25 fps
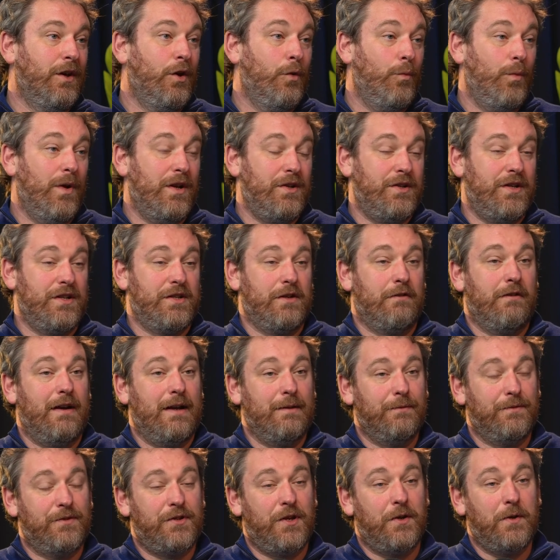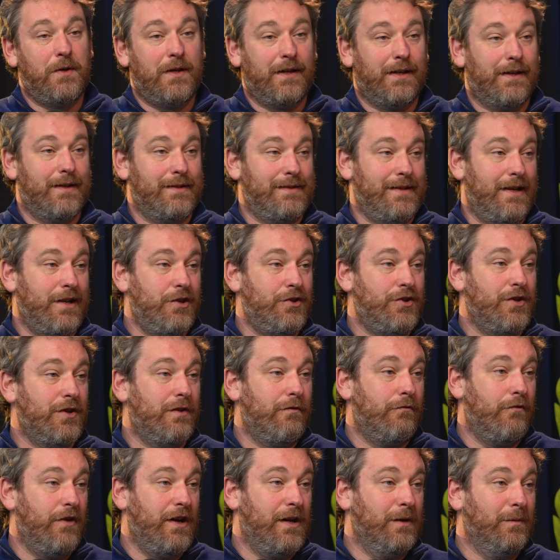which is around tokenization
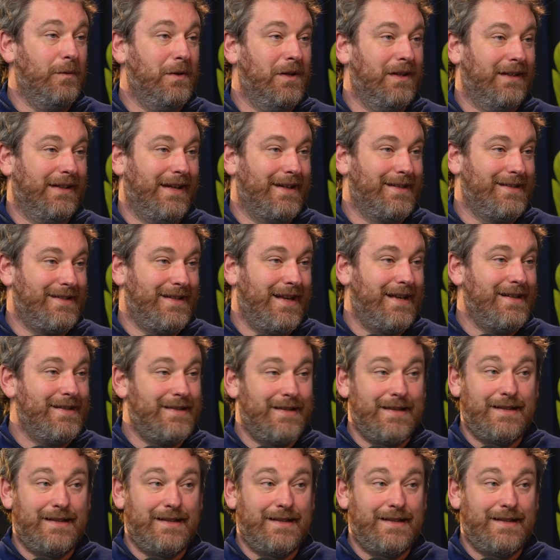of real world assets.